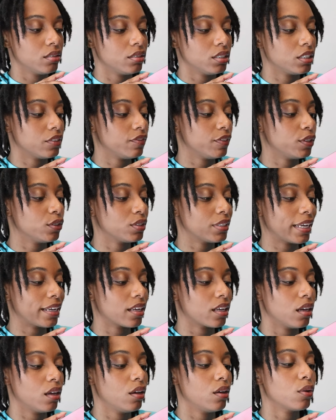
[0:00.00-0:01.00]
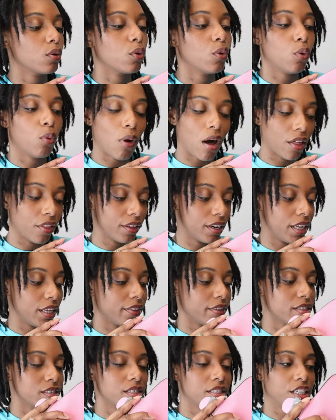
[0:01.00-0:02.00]
Just feels like quality.
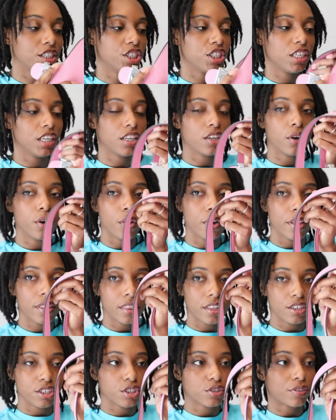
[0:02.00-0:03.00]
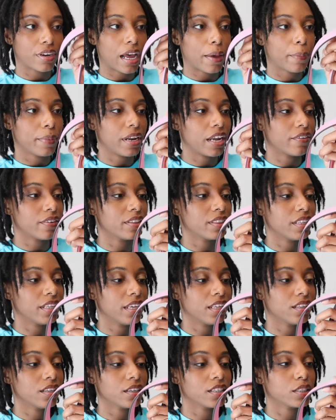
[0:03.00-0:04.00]
The stitching on the strap and
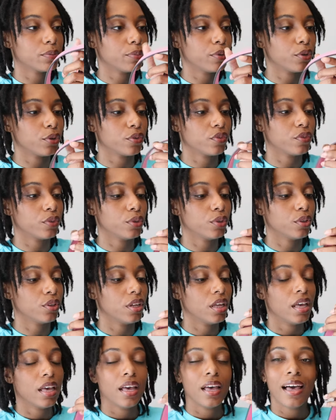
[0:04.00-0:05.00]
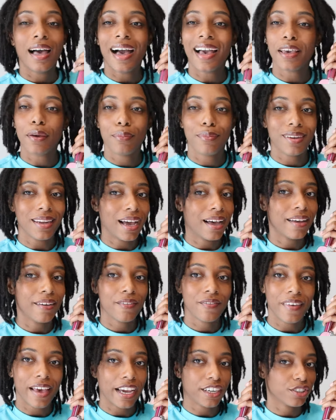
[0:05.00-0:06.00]
everything looks beautiful. I am not a
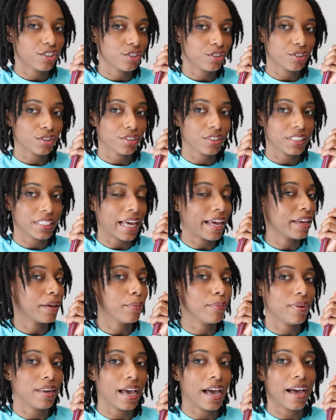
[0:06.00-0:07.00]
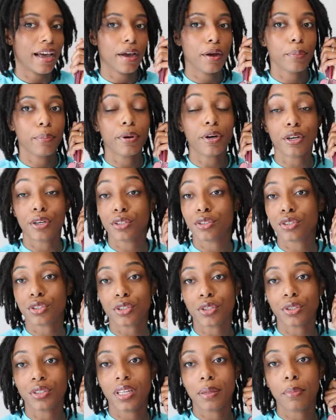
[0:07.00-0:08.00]
fashion girly. I am not a purse
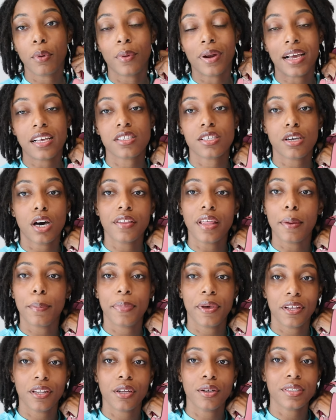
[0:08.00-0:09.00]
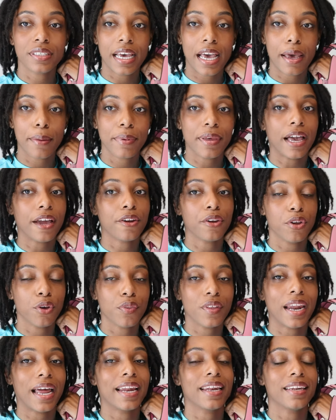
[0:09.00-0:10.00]
girly. But when I saw that pillow Tabby, I
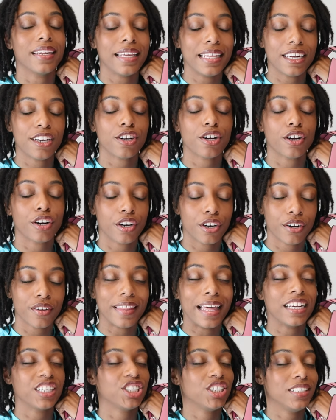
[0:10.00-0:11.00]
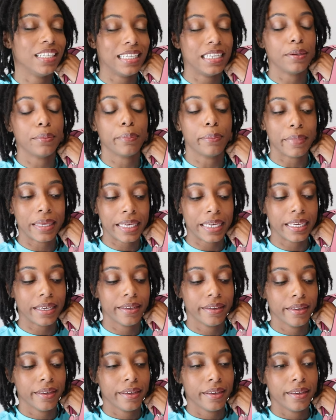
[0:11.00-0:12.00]
knew that I needed her, that she needed
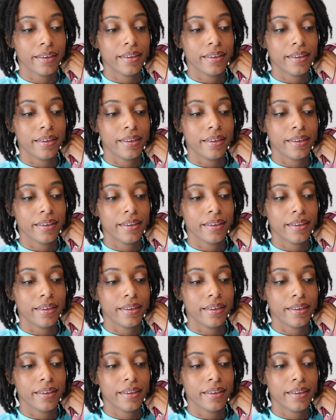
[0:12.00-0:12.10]
me